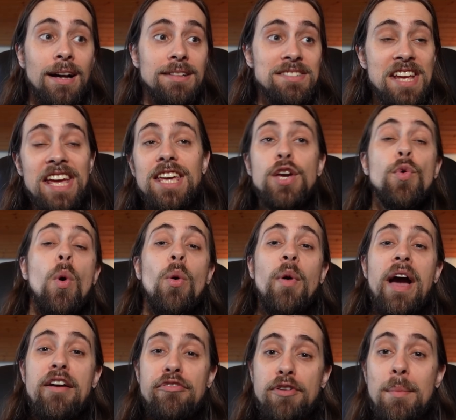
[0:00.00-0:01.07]
take you
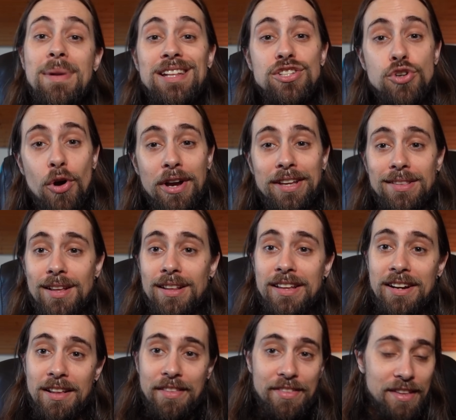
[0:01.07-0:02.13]
away from enjoying the
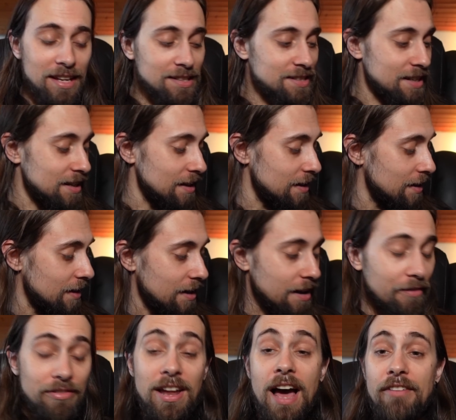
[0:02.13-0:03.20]
little things in, uh,
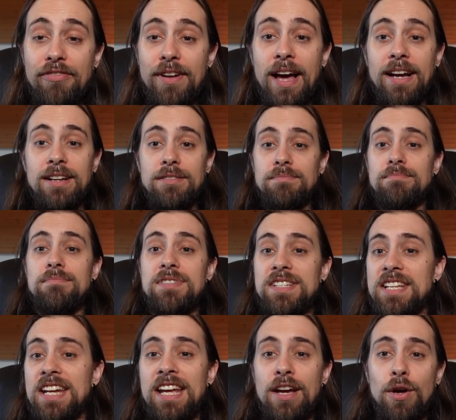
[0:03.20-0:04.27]
of life like
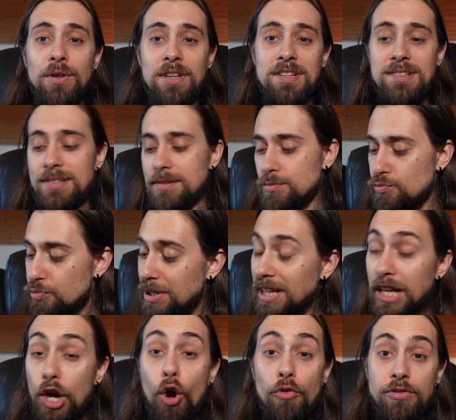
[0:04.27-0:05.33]
sitting on this
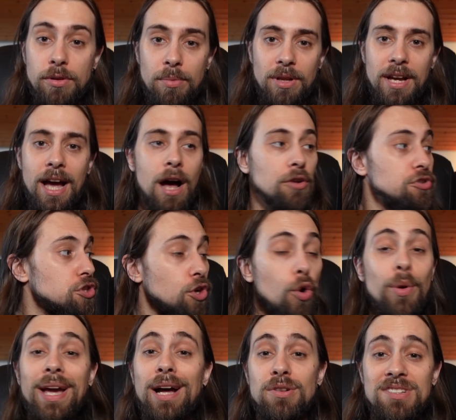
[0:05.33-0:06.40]
really comfortable couch,
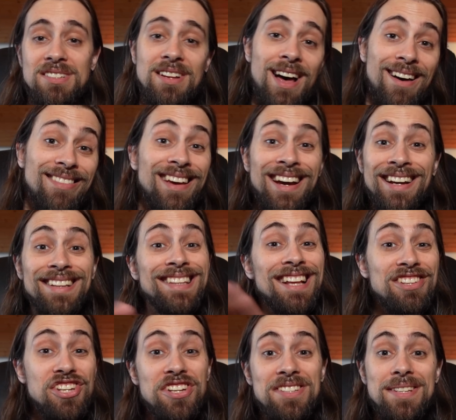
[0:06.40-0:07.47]
going outside,
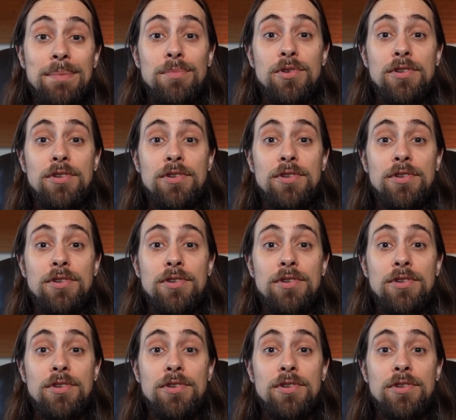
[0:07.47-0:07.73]
touching some